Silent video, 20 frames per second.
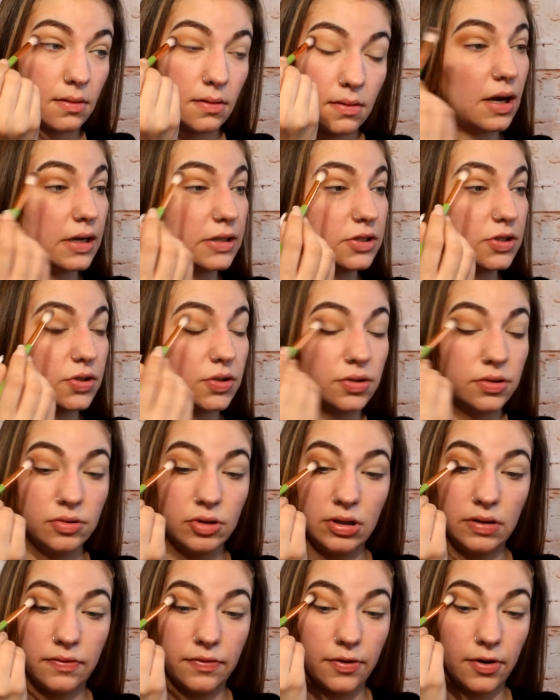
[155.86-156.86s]
I
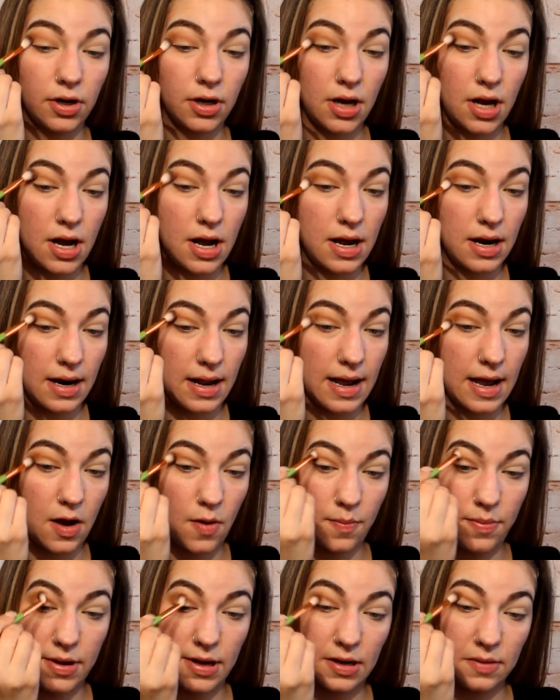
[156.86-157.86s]
truly forgot
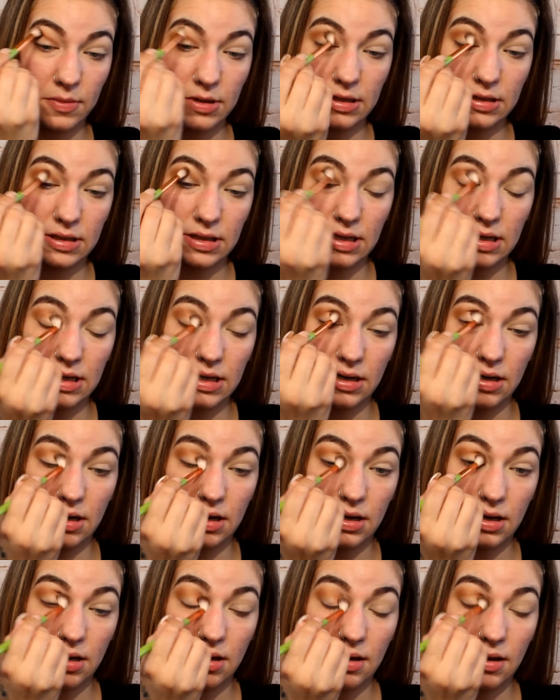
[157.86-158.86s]
how
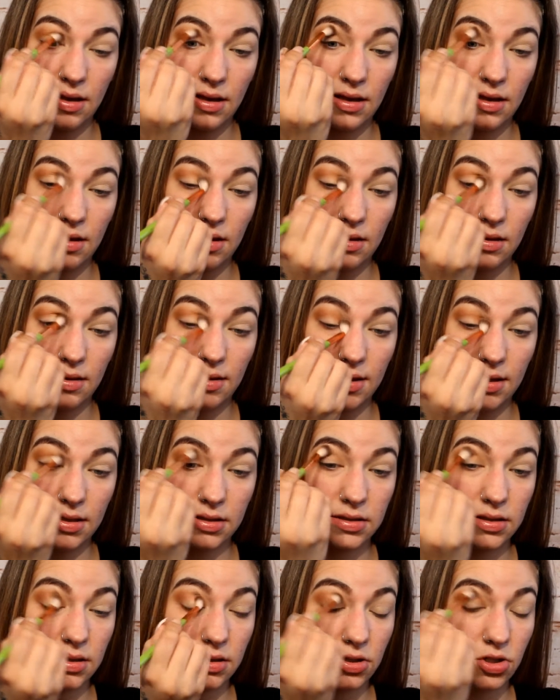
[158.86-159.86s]
pigmented
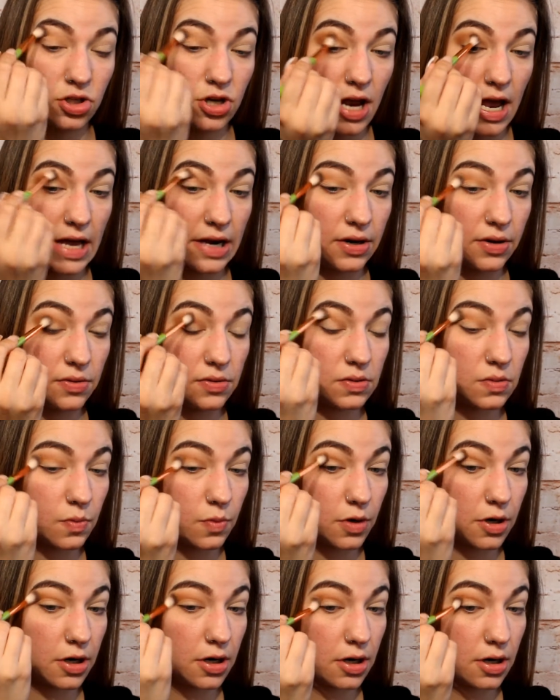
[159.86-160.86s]
these shadows
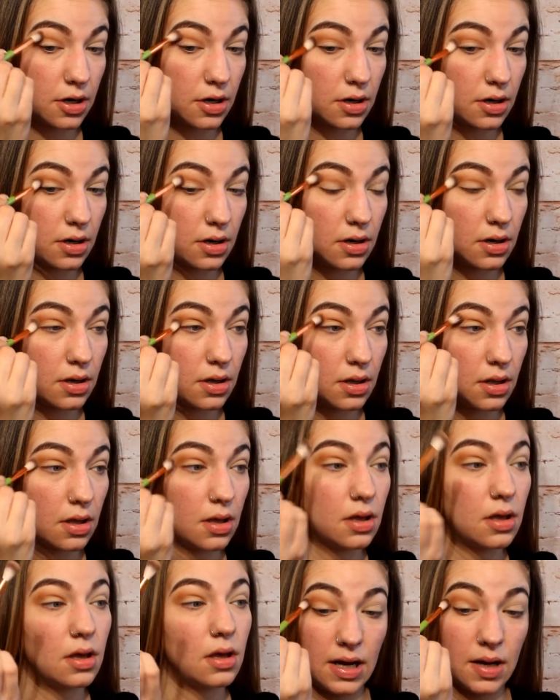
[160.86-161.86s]
were.
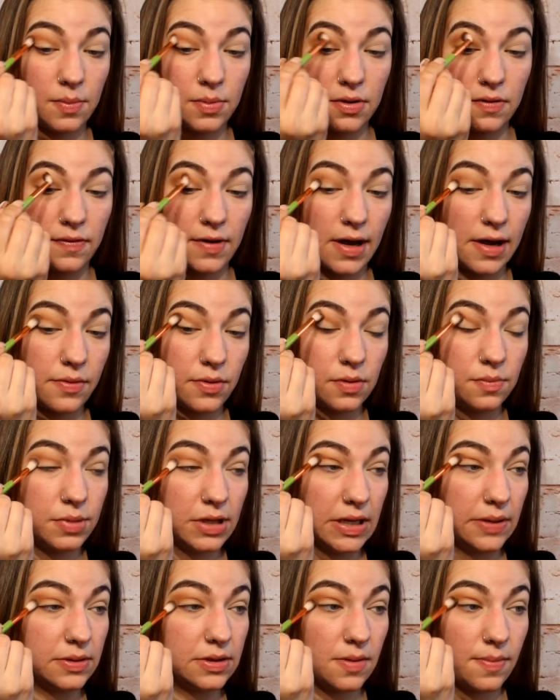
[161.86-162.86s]
Help if I would
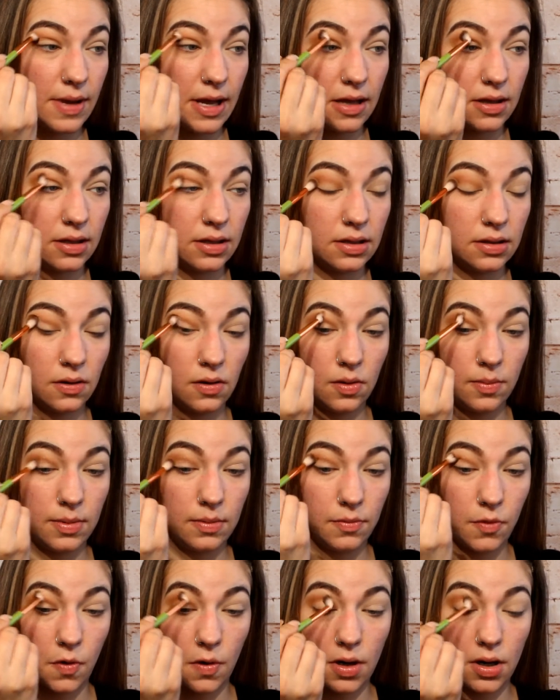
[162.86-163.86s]
play with the palette a little
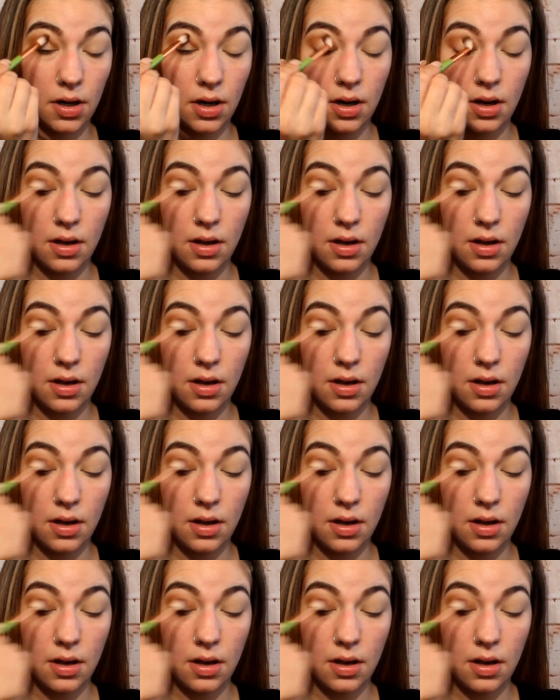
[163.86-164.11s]
bit more.